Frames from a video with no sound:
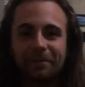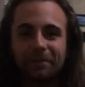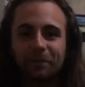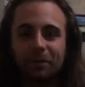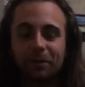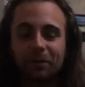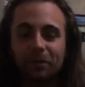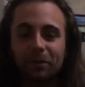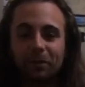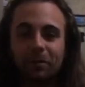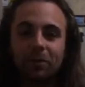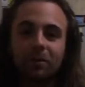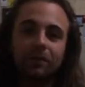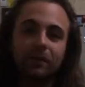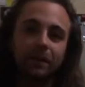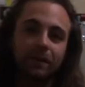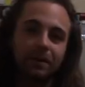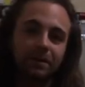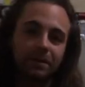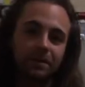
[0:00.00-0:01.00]
before
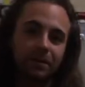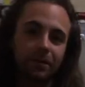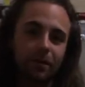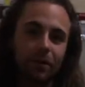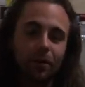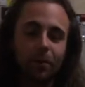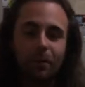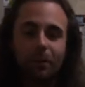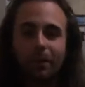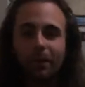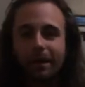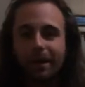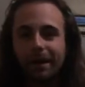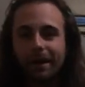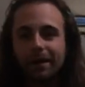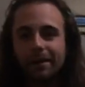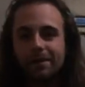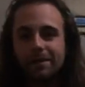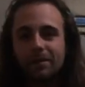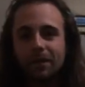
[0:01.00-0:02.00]
moving on to Europe
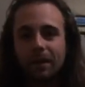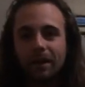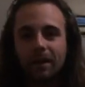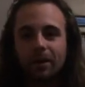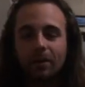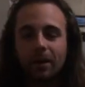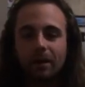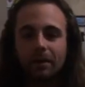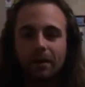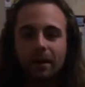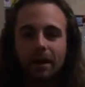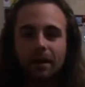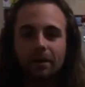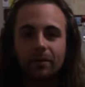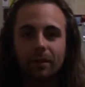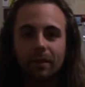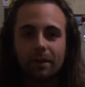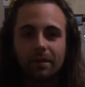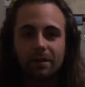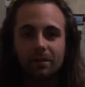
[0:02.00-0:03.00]
and spending about 9
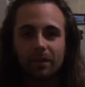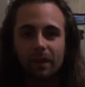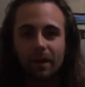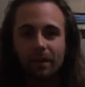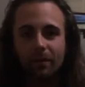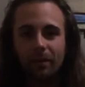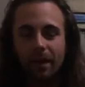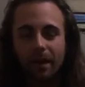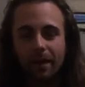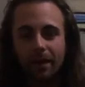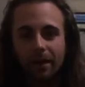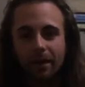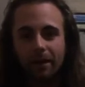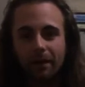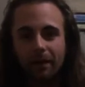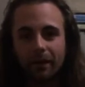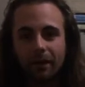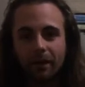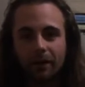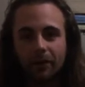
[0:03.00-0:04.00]
months backpacking
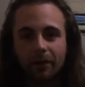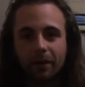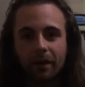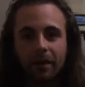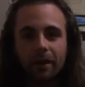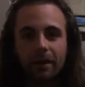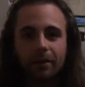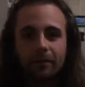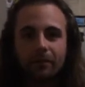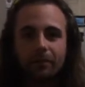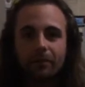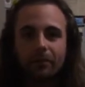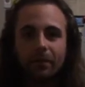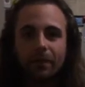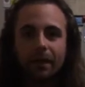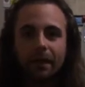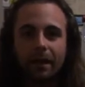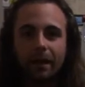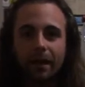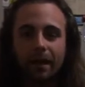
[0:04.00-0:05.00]
around there,
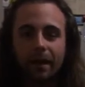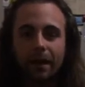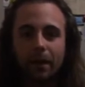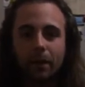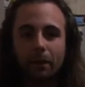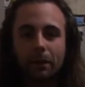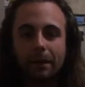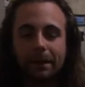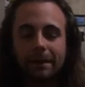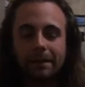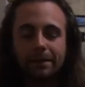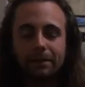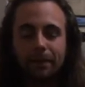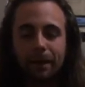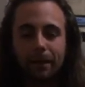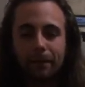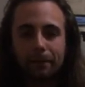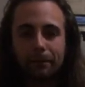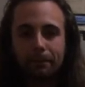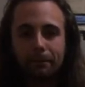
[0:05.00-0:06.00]
being a complete
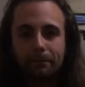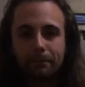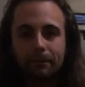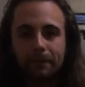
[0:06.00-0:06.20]
bum,